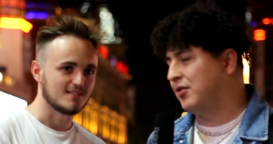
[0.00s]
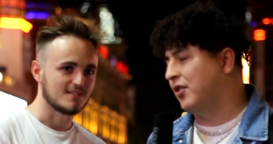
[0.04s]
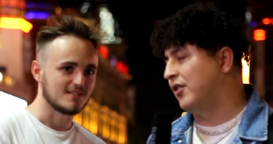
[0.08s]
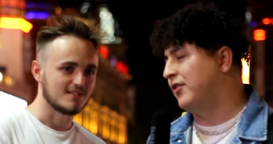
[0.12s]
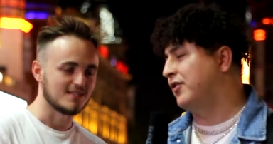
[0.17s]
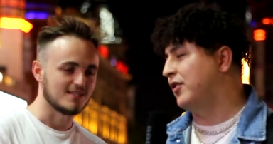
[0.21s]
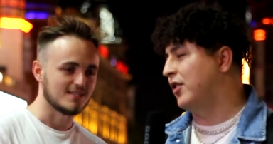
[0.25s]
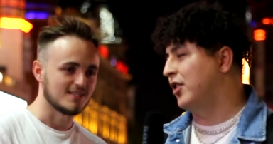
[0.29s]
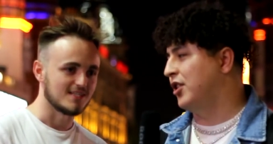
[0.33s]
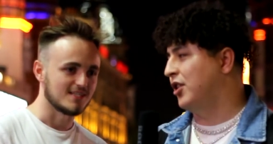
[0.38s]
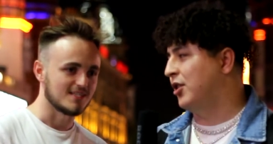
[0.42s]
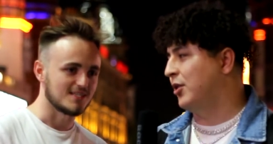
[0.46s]
Speaker 1: go
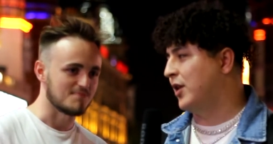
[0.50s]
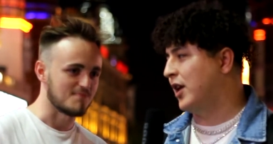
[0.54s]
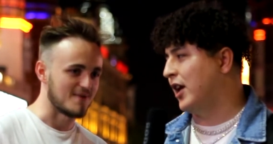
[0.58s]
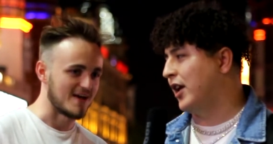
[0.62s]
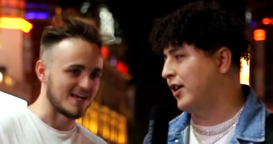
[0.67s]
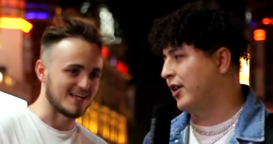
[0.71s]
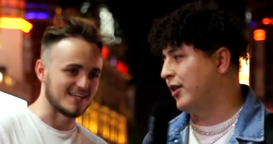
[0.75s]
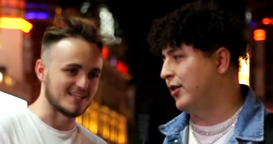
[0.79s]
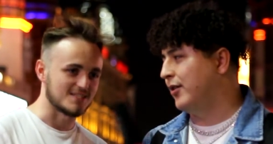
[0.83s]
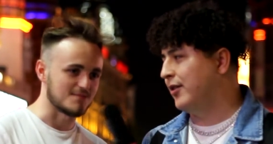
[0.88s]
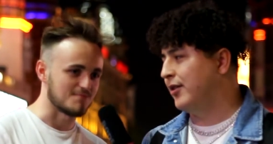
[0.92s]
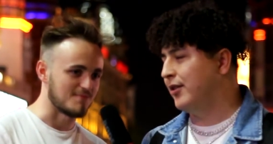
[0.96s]
for a UK
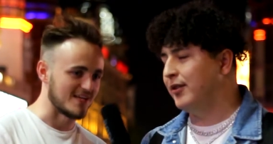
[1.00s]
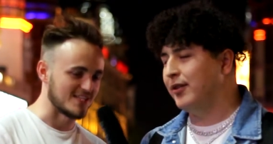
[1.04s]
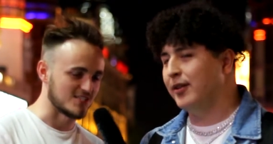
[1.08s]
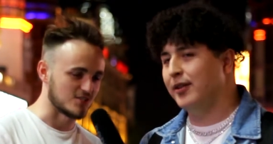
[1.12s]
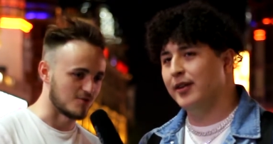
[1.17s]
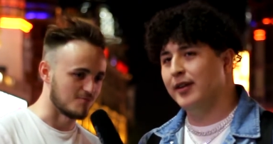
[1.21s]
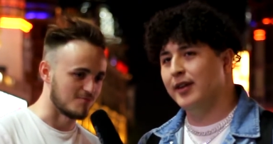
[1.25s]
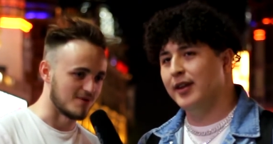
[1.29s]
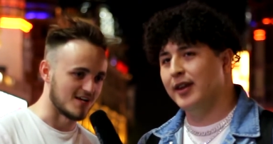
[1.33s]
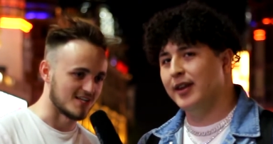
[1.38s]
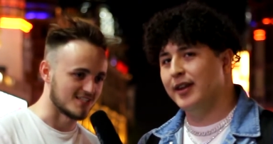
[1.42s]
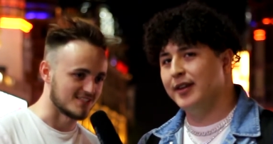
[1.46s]
Dep goal? Depends
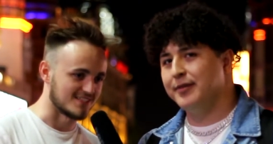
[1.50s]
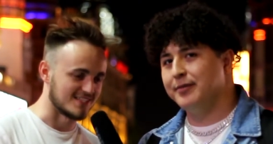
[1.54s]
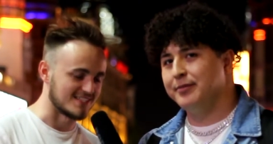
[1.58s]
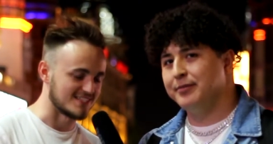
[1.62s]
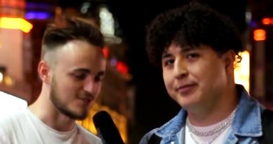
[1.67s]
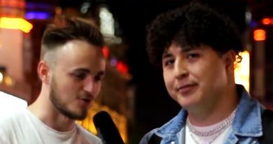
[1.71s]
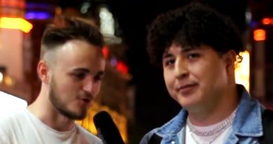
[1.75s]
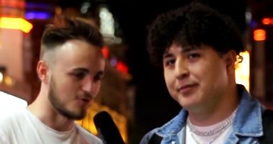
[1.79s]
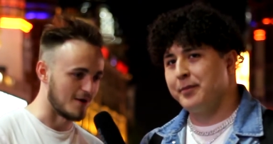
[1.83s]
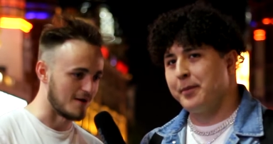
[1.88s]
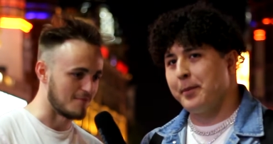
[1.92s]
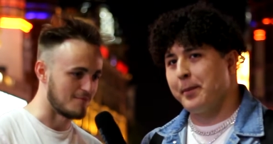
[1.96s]
on person.
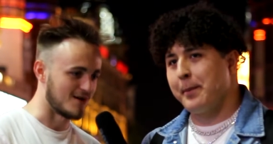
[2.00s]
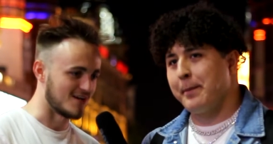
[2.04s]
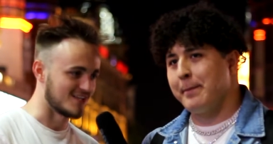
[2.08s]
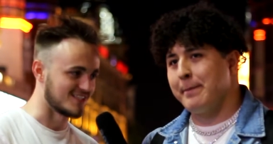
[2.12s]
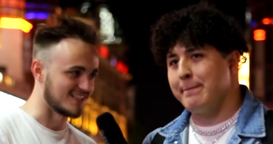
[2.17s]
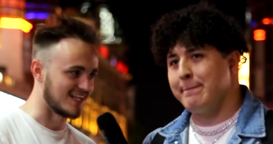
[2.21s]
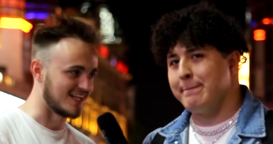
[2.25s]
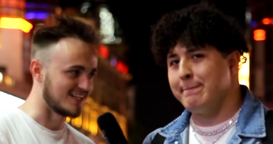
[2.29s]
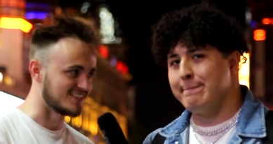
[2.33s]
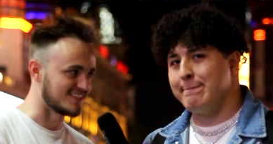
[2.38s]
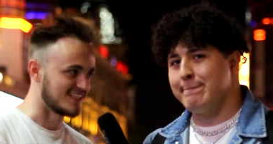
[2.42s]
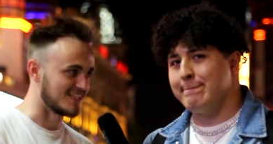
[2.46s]
It's all about
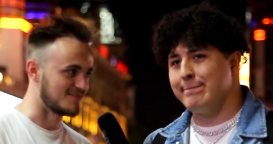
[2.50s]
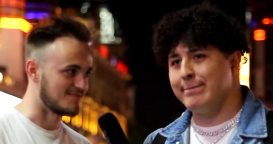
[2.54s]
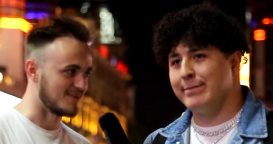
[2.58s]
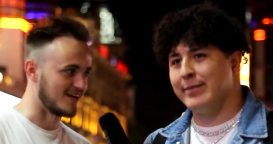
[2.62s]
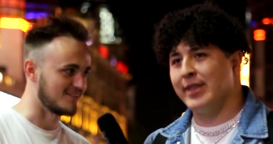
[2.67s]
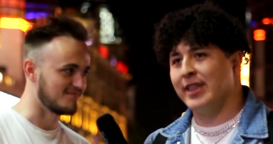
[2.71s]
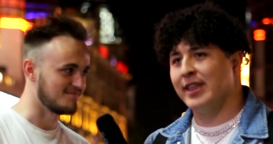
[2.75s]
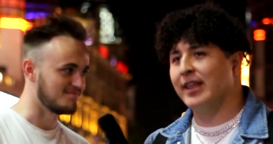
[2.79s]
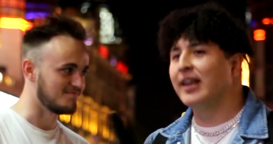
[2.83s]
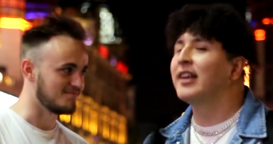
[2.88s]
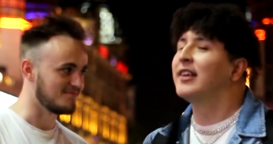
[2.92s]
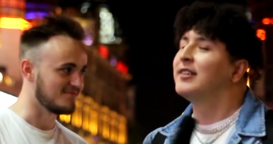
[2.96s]
personality, innit,
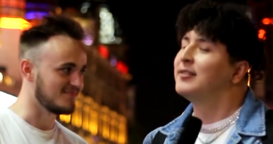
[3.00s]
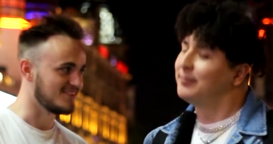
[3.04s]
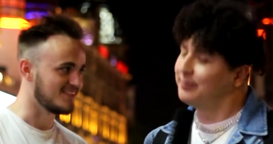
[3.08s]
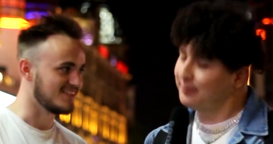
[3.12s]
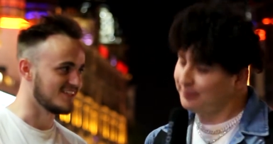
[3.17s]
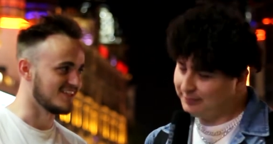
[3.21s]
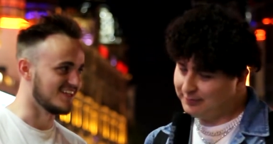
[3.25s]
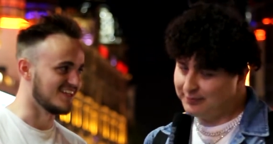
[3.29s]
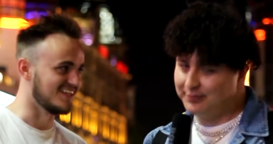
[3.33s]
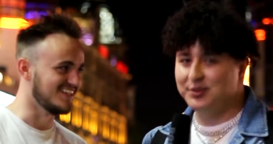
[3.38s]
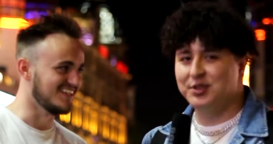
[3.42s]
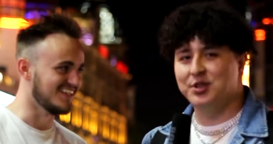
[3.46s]
man?
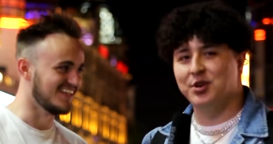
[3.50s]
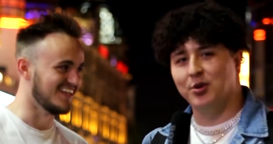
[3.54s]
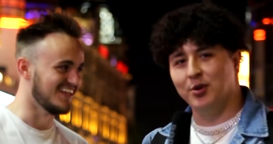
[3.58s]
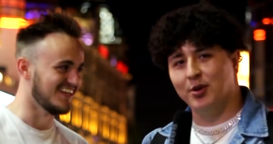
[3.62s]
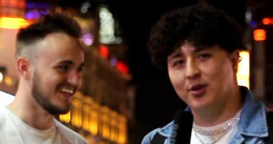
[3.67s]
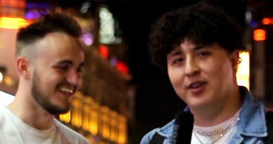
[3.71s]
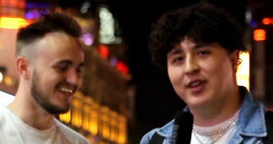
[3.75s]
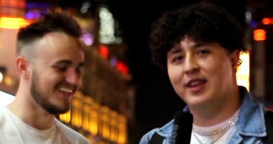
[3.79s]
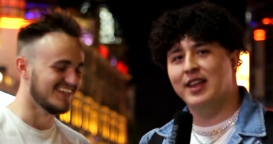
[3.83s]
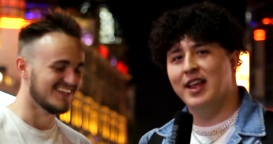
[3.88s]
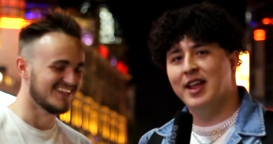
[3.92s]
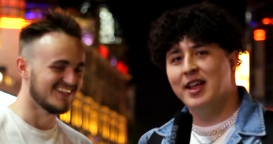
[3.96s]

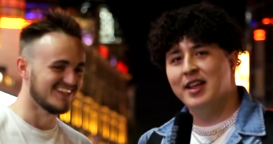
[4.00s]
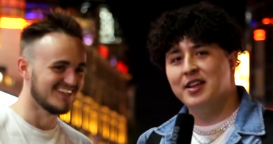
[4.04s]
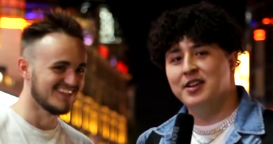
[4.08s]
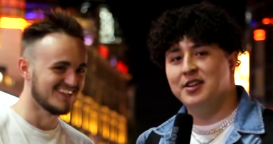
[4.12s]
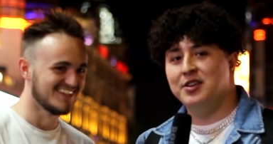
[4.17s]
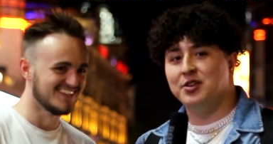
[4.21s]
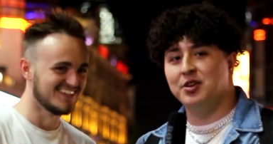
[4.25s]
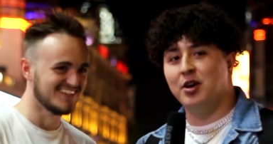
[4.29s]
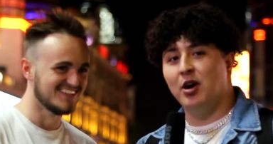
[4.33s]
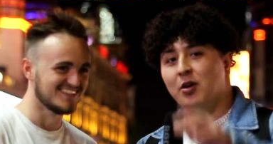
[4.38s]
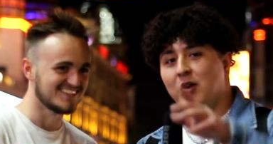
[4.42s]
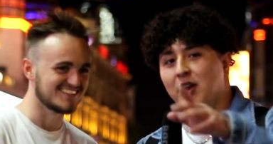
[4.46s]
True.
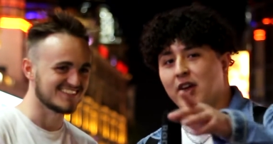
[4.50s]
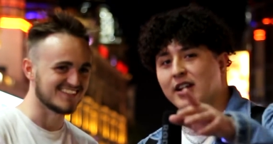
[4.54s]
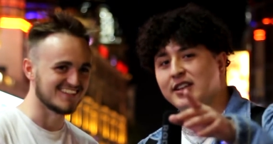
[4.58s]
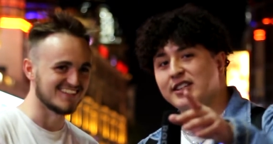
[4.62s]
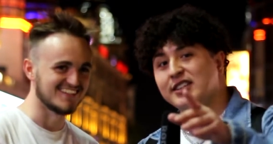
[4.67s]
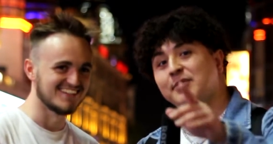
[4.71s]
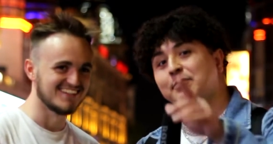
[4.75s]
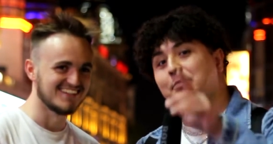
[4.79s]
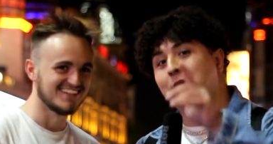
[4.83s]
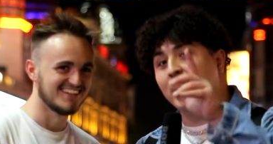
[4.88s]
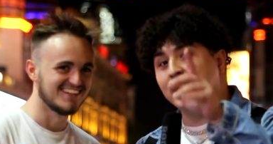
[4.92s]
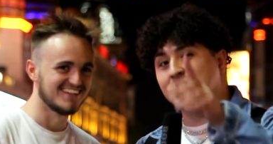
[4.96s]
No
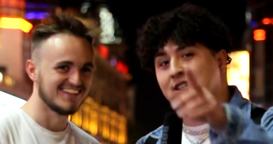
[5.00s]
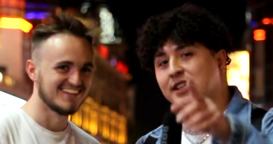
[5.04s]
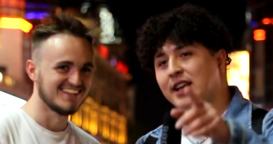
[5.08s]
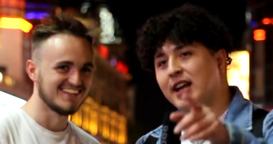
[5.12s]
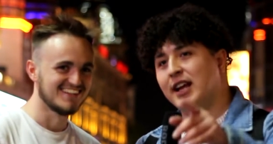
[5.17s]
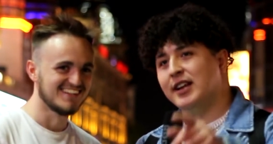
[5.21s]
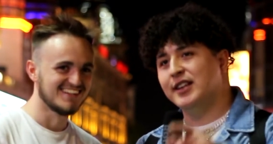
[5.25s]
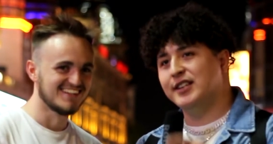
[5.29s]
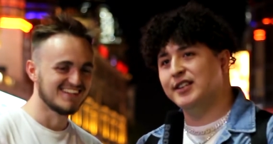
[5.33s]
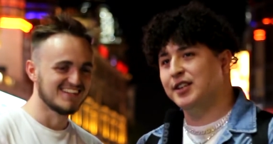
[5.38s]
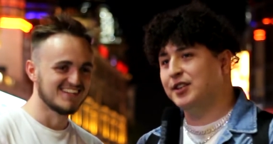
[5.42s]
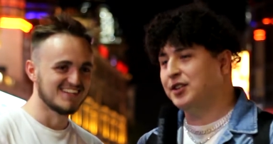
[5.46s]
looks,
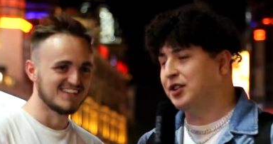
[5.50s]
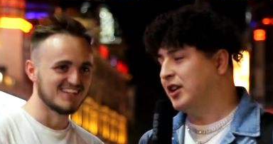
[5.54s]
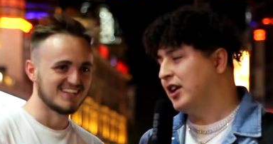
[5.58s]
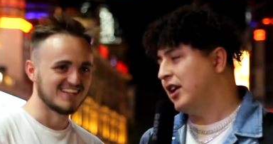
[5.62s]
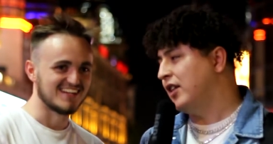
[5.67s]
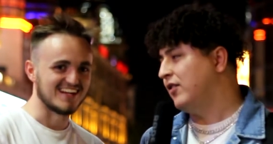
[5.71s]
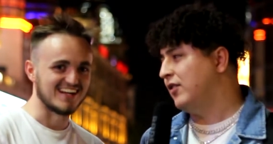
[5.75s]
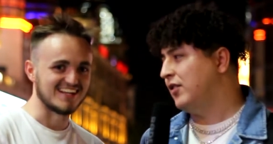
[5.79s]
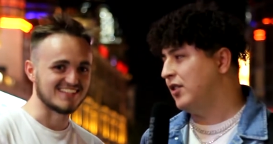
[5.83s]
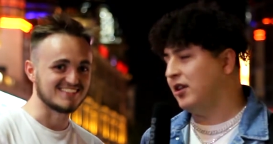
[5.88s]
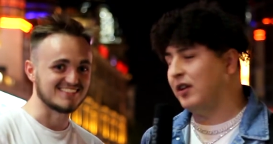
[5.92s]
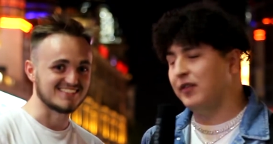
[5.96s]
personality. Do you
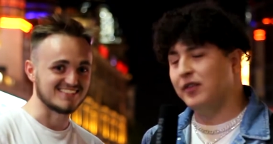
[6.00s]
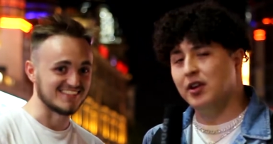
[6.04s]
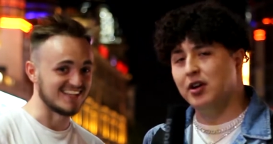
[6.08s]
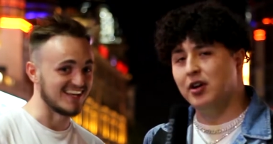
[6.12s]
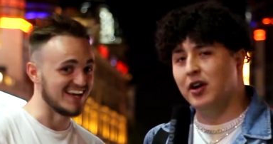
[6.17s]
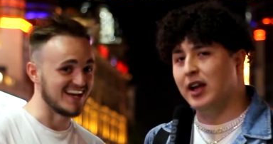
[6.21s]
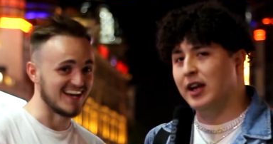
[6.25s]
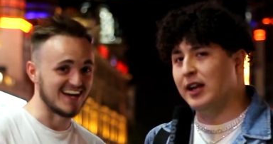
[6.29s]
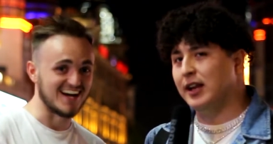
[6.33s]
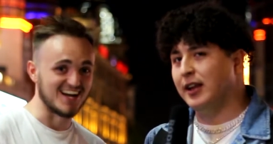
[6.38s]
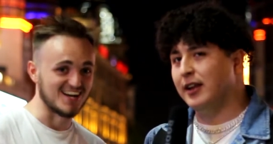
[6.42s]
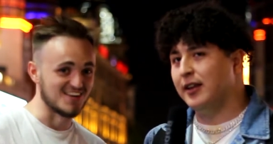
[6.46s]
get? That's, have you
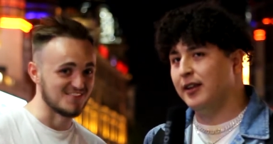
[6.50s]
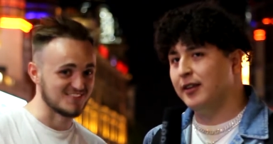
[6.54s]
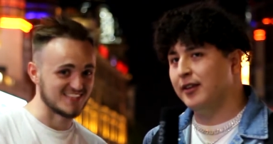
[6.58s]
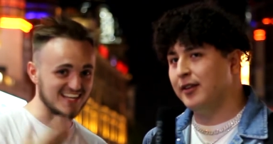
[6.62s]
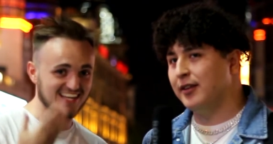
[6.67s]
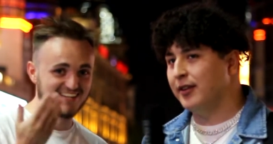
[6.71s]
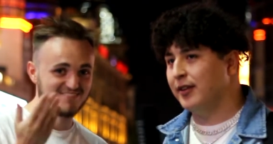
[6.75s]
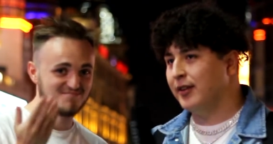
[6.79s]
got yeah, any?